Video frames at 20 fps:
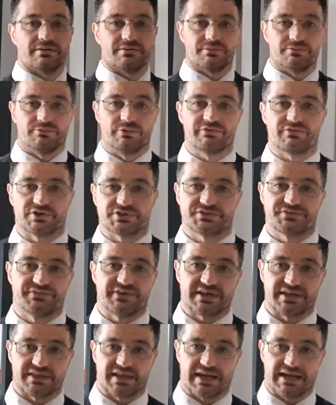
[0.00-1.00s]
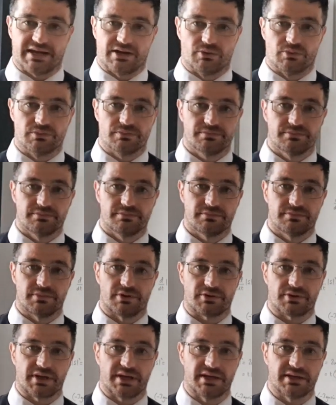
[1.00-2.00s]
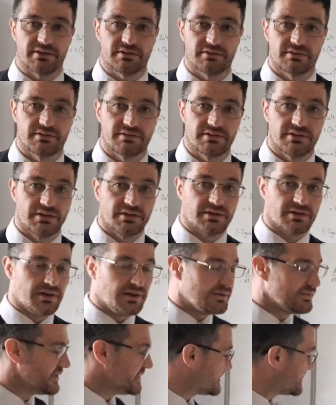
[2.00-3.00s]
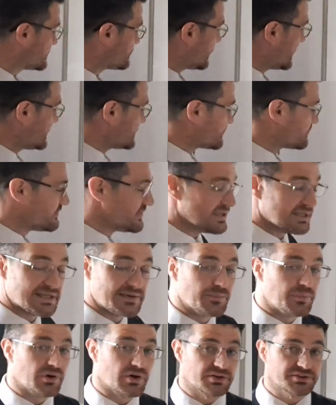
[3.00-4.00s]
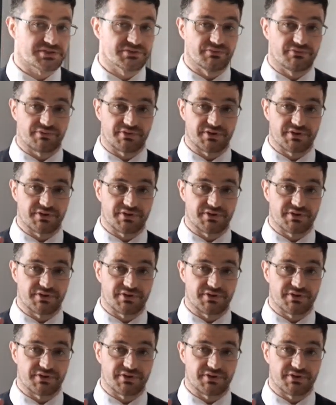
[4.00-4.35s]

We've got to figure that out, okay? And this is why it's really important for